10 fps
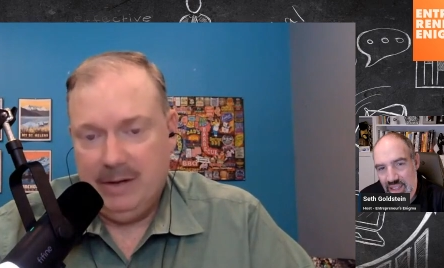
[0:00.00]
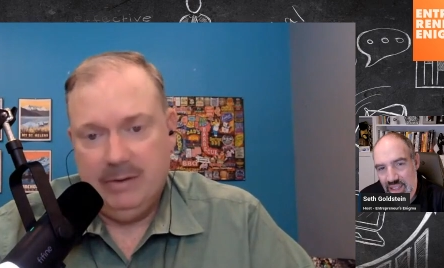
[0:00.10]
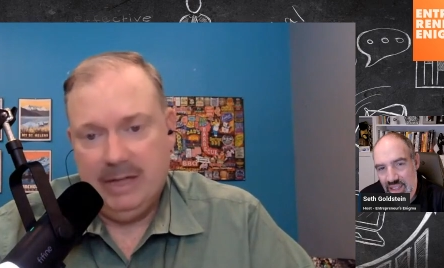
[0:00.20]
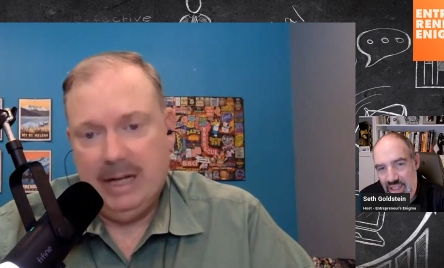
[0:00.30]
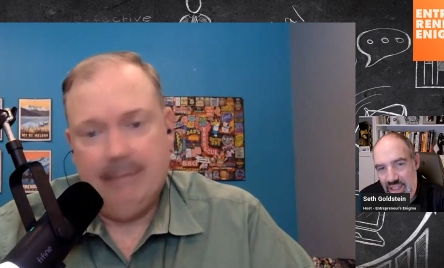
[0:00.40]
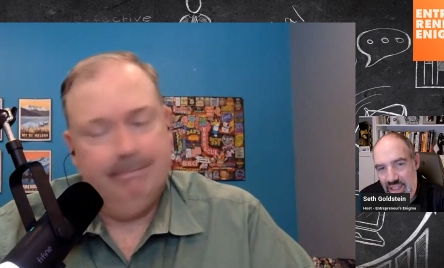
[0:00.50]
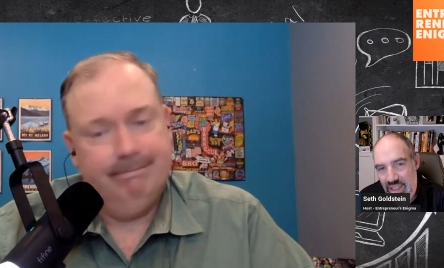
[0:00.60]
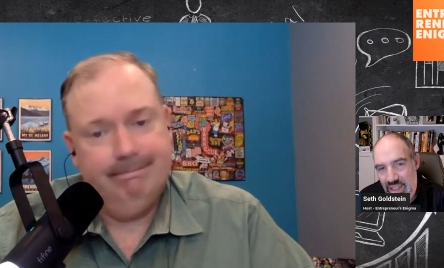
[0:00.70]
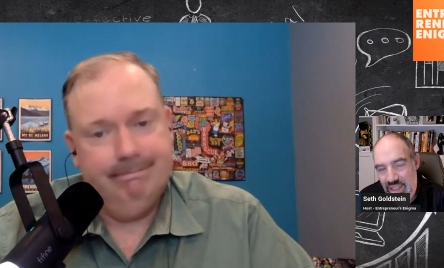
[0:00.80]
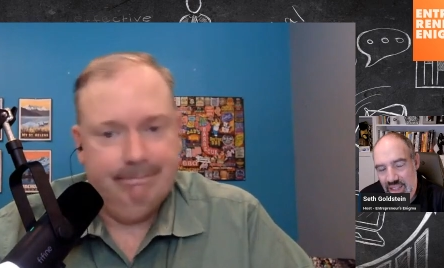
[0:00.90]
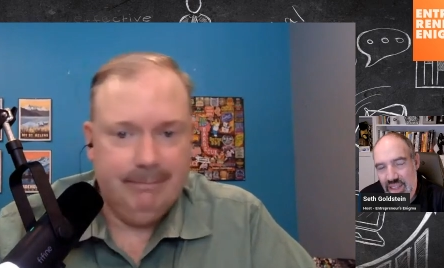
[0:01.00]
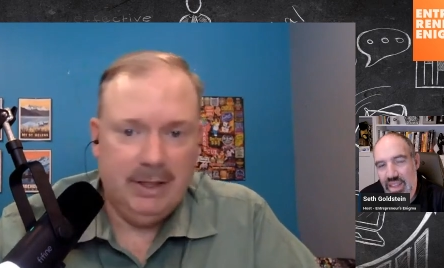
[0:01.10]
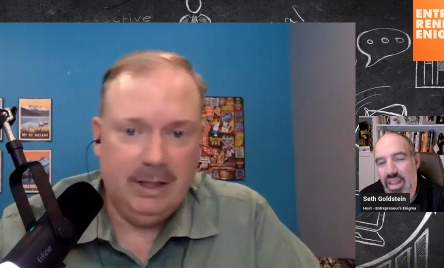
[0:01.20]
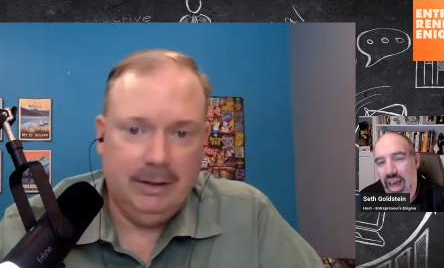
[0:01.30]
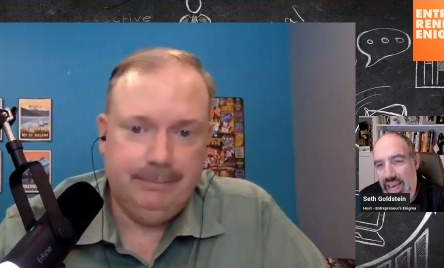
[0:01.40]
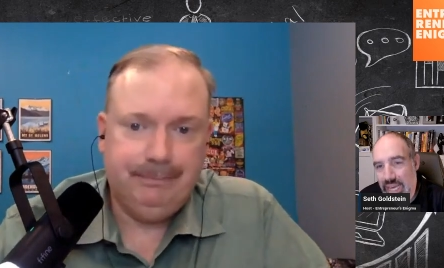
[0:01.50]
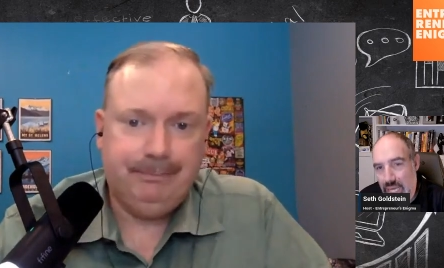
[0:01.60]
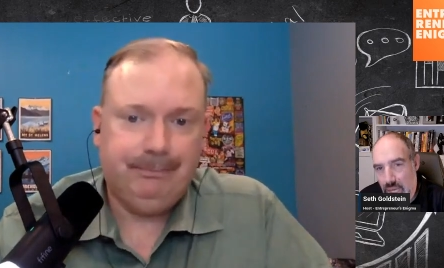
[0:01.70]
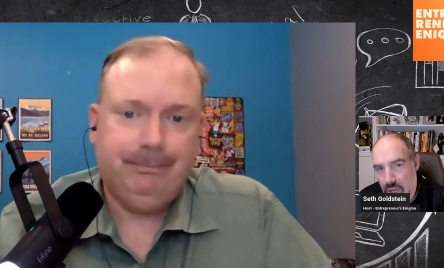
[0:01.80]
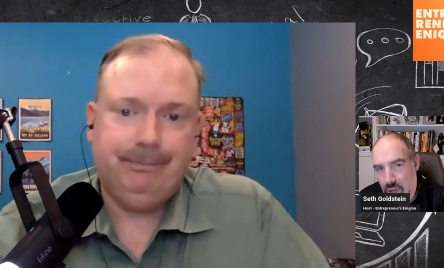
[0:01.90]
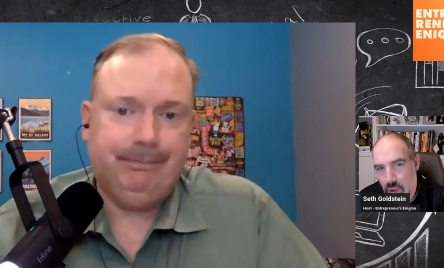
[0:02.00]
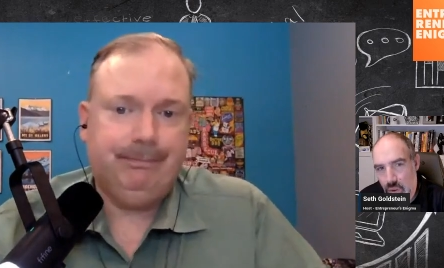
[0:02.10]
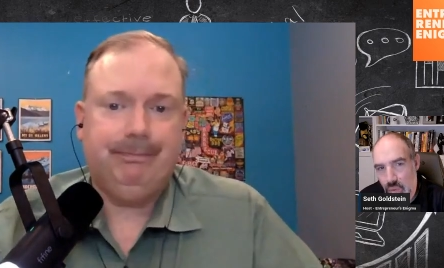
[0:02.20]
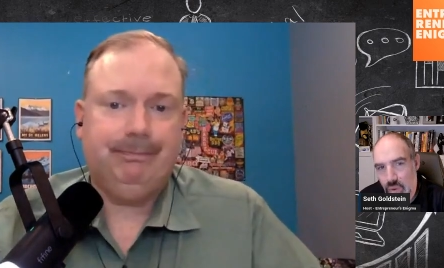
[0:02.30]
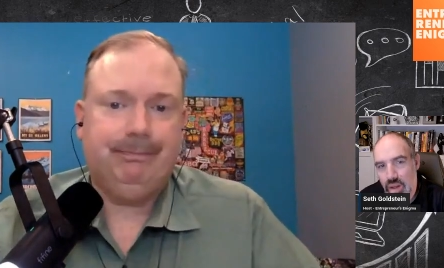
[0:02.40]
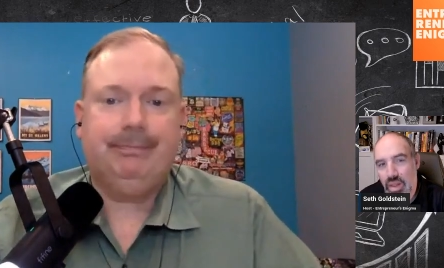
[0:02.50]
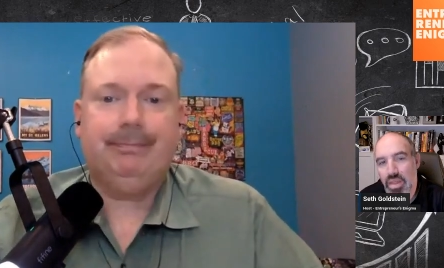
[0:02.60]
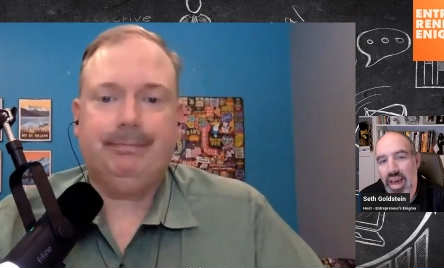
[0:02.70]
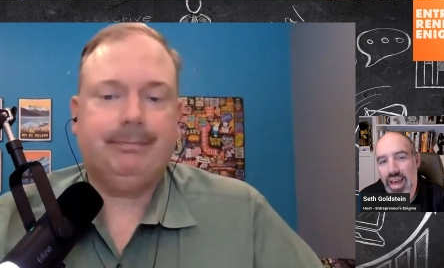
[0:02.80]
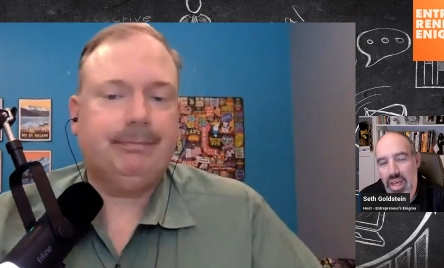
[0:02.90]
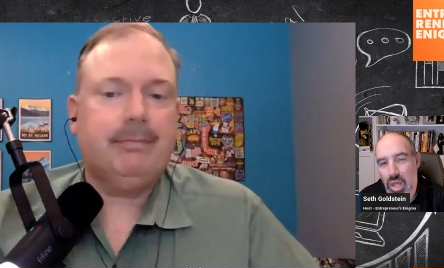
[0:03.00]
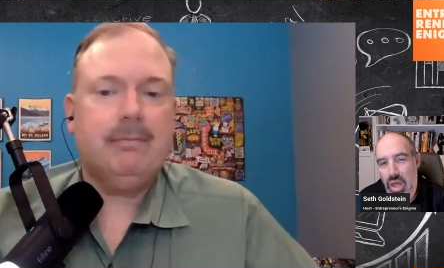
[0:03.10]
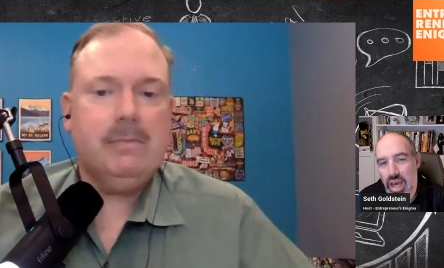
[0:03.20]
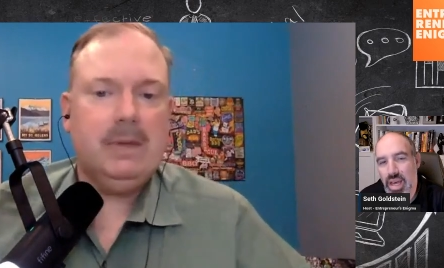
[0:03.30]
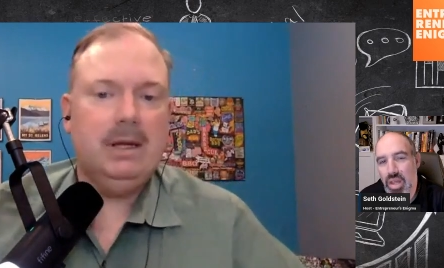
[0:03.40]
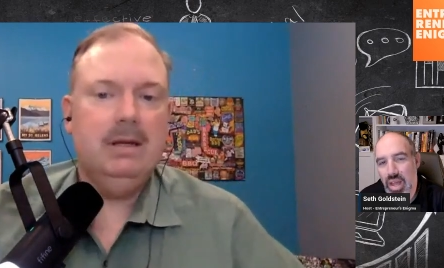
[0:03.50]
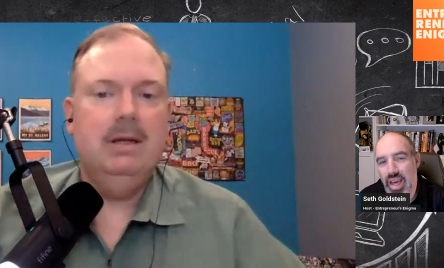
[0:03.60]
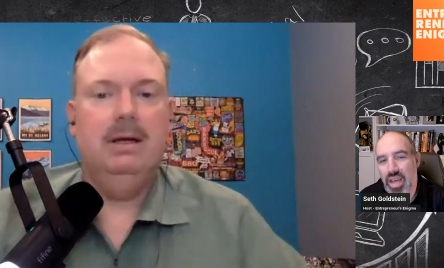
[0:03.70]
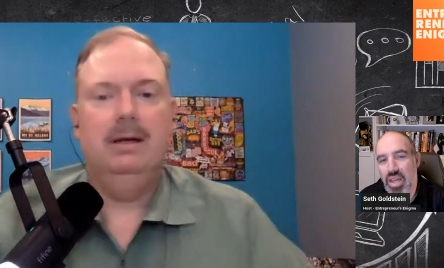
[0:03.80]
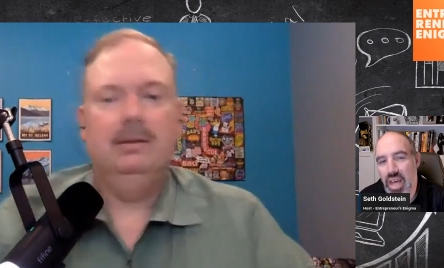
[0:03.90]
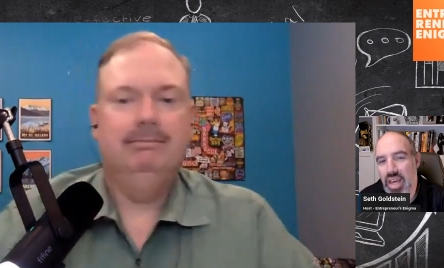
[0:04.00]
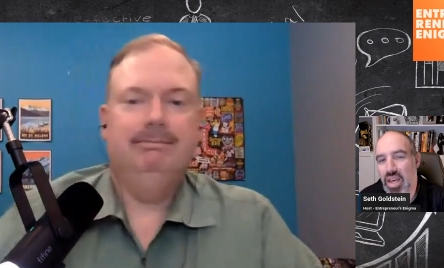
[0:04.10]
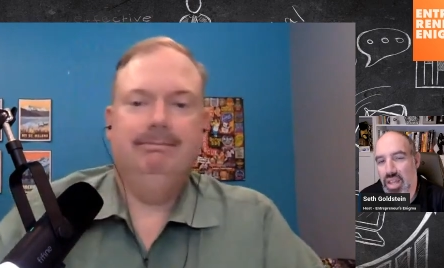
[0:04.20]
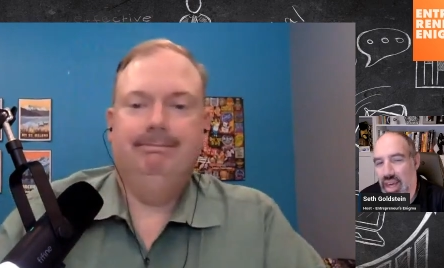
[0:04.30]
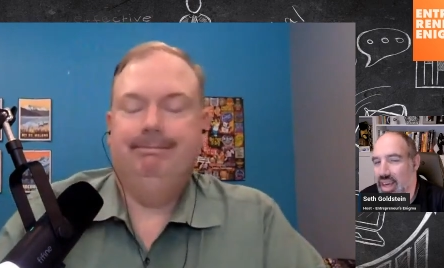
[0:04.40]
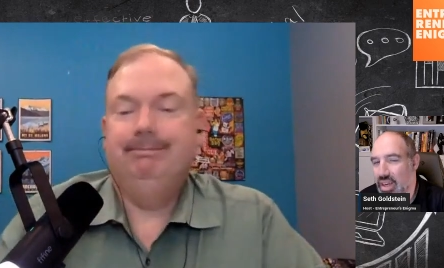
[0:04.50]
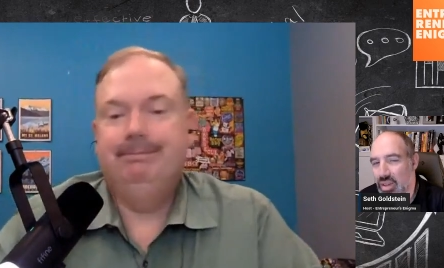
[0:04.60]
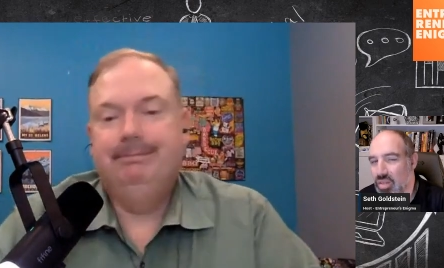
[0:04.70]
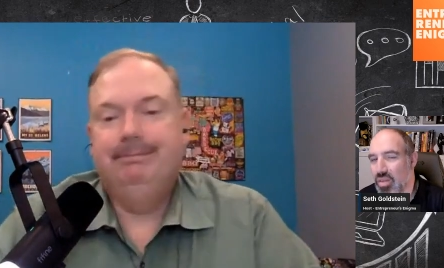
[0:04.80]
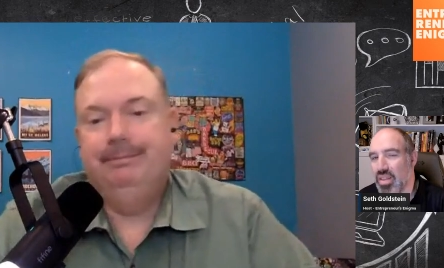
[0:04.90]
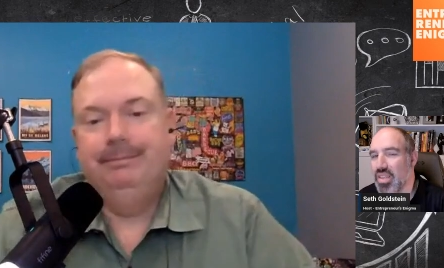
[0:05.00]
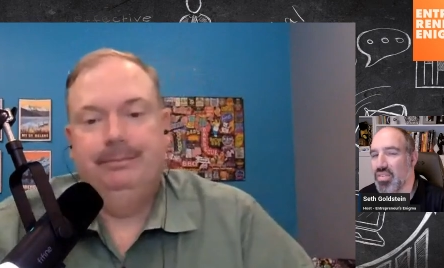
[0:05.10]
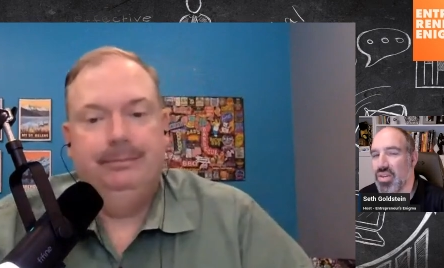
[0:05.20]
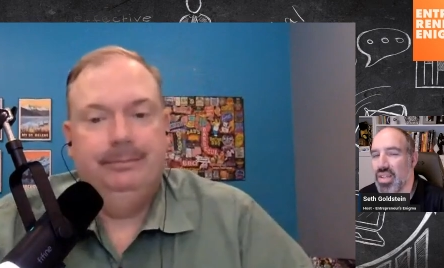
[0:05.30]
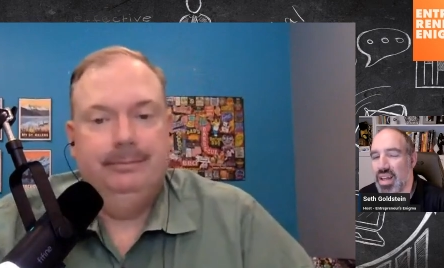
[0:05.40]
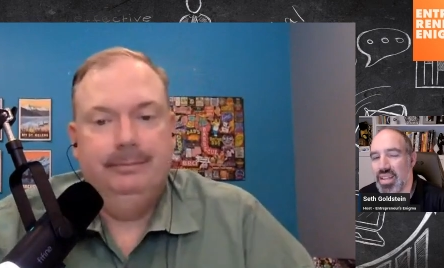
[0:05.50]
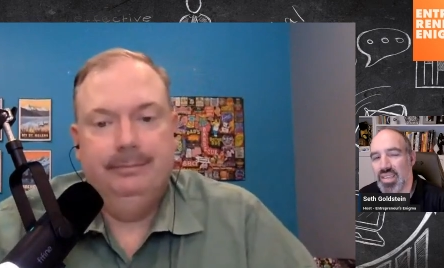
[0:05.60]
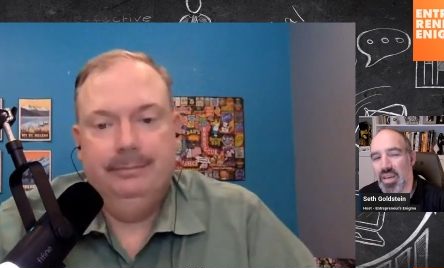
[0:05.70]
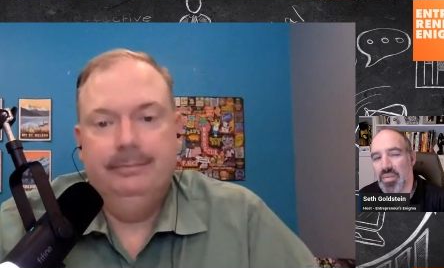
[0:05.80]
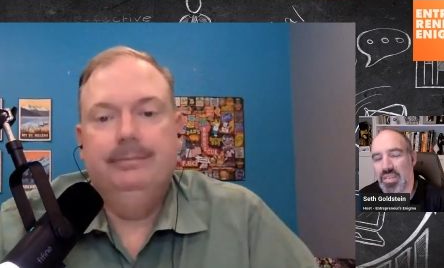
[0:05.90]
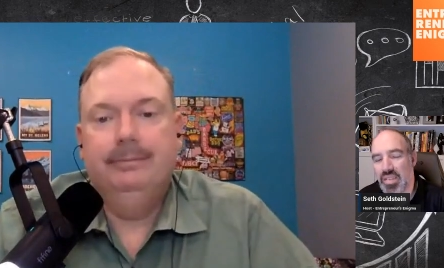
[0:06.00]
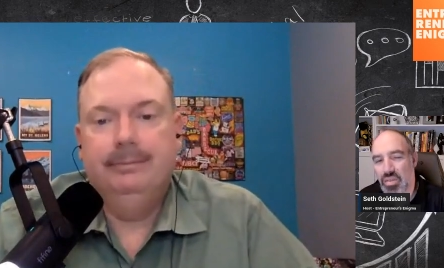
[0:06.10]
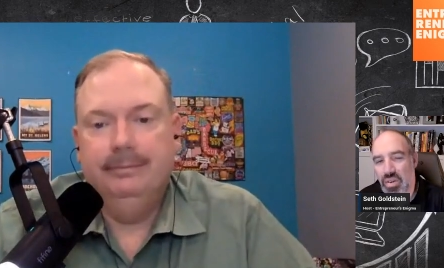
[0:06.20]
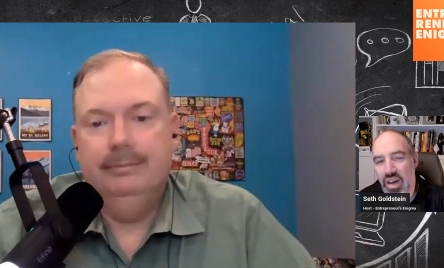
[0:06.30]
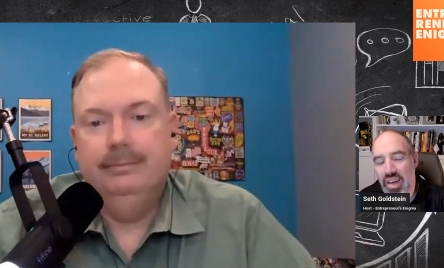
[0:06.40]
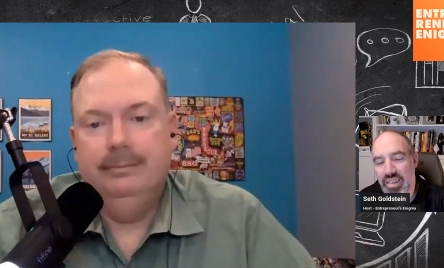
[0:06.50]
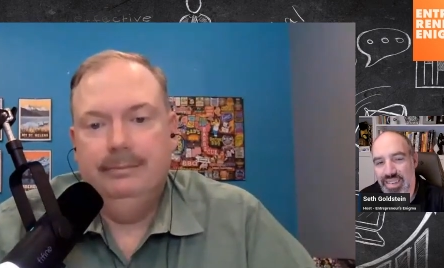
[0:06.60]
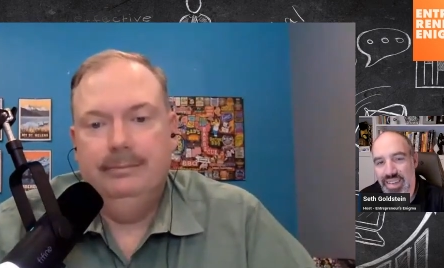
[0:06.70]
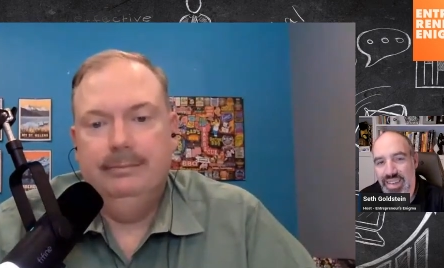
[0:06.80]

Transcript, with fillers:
Speaker 1: every day.
Speaker 2: Yeah. Thank you. Thank you. Thank you. Thank you. Thank you. Thank you. There's a, there's a lot of these companies need to realize